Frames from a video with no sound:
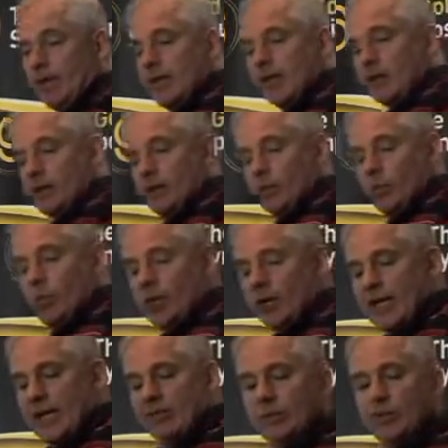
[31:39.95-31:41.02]
Now,
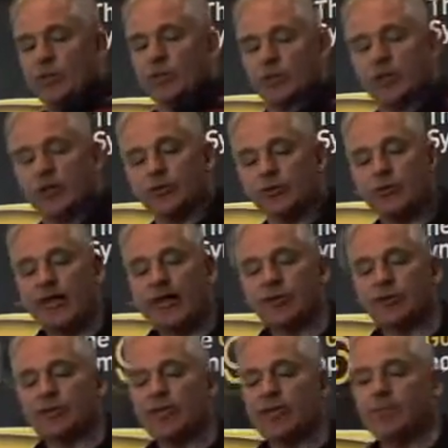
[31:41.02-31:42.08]
what happens when central
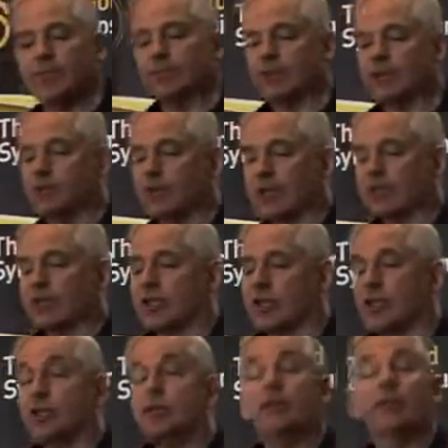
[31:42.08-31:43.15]
banks keep interest rates
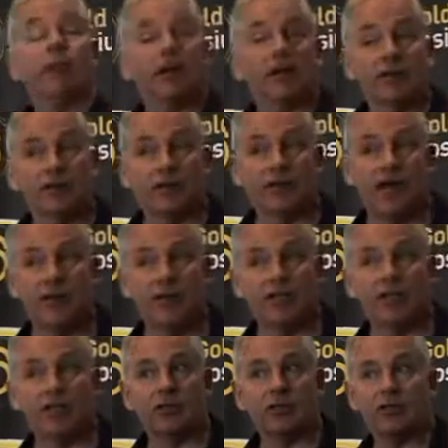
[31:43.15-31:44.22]
low, thereby
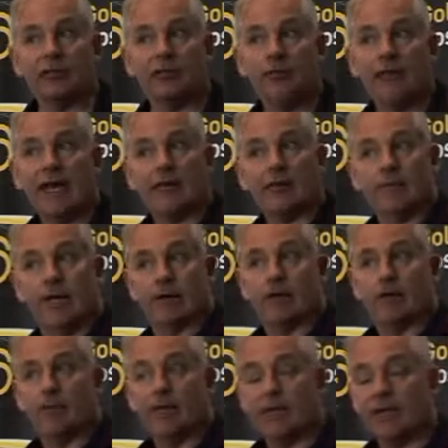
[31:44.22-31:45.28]
encouraging lots of
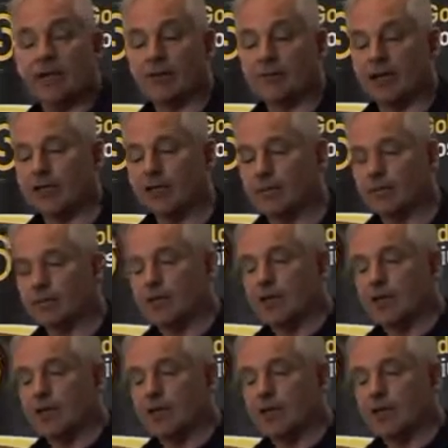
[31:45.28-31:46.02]
money manufacture,